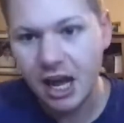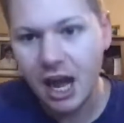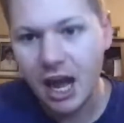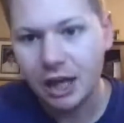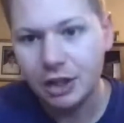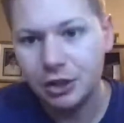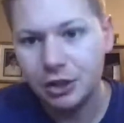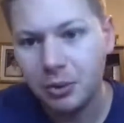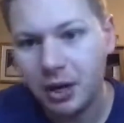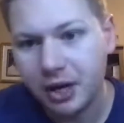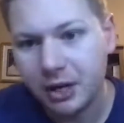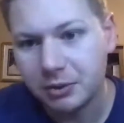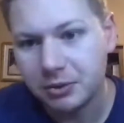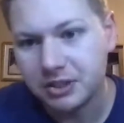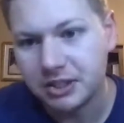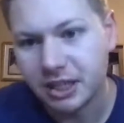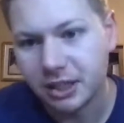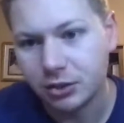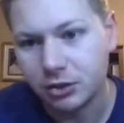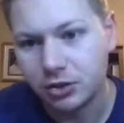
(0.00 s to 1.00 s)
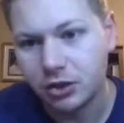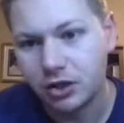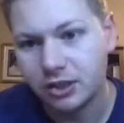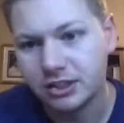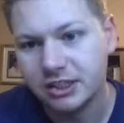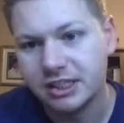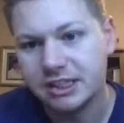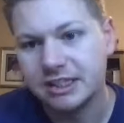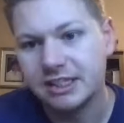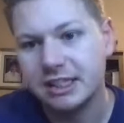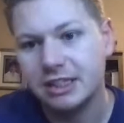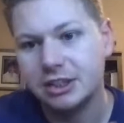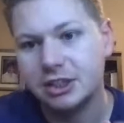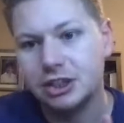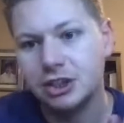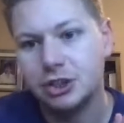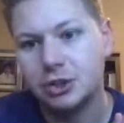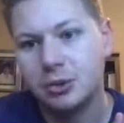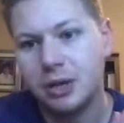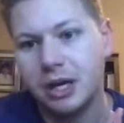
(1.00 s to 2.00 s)
how do I recycle content
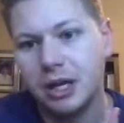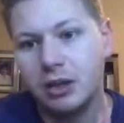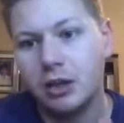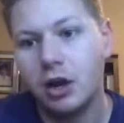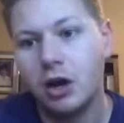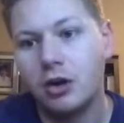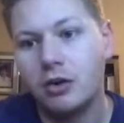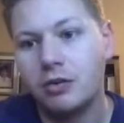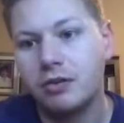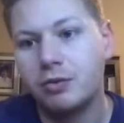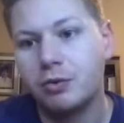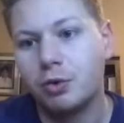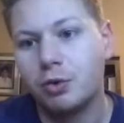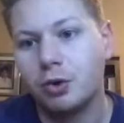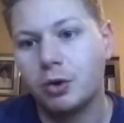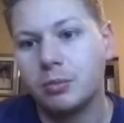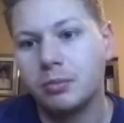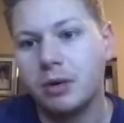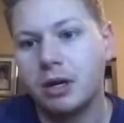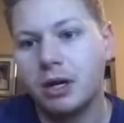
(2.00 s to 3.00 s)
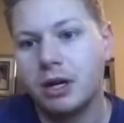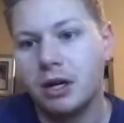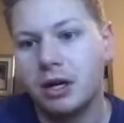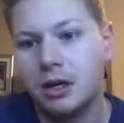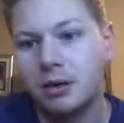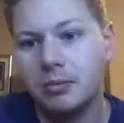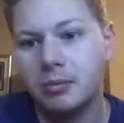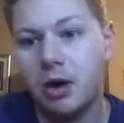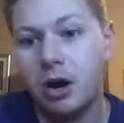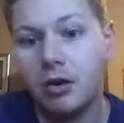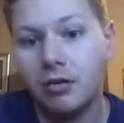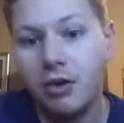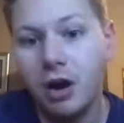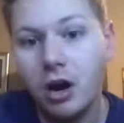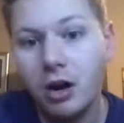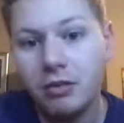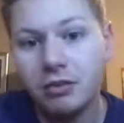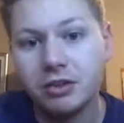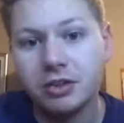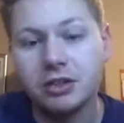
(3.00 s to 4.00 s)
into a long form of
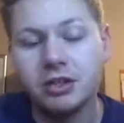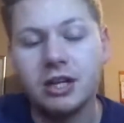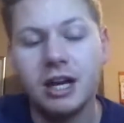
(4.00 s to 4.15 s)
offer?